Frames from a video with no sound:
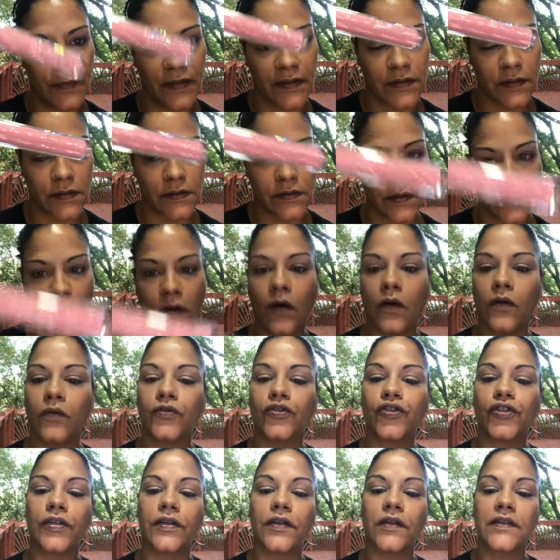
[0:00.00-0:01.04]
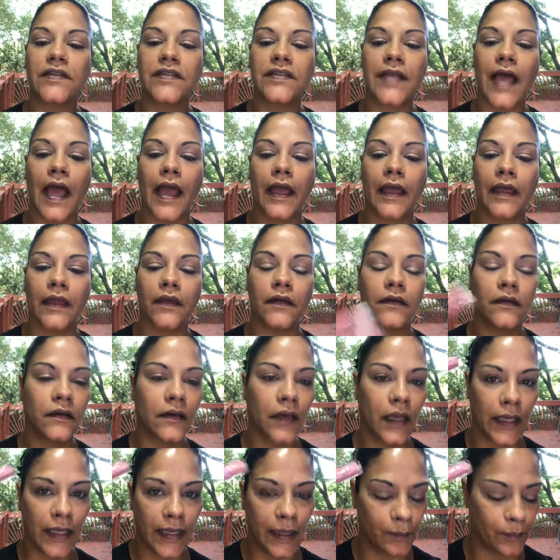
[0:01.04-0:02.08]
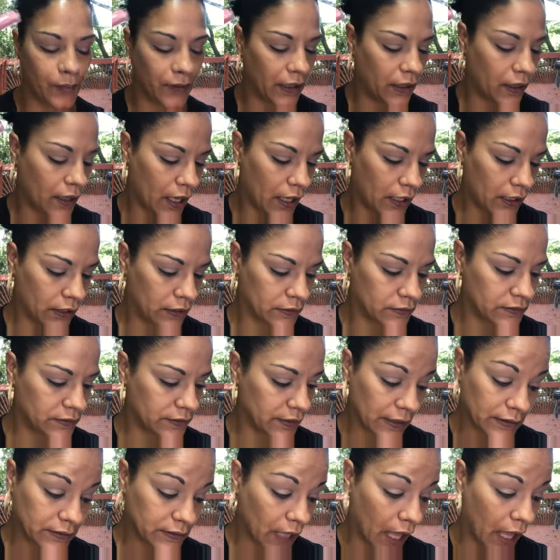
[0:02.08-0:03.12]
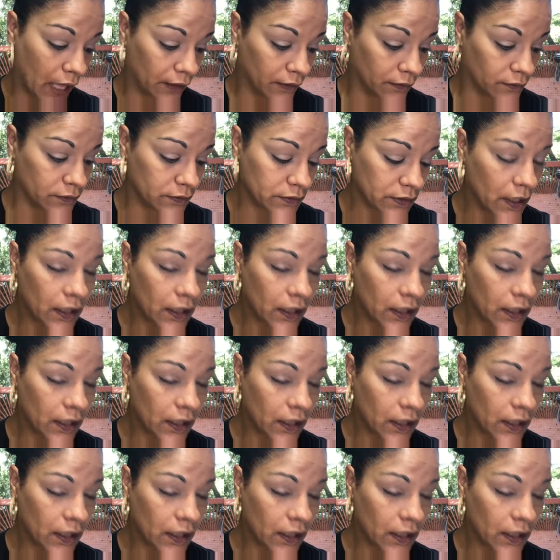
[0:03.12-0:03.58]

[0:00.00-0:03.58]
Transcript: This is an Ultra Satin Lippy, and it's $6. It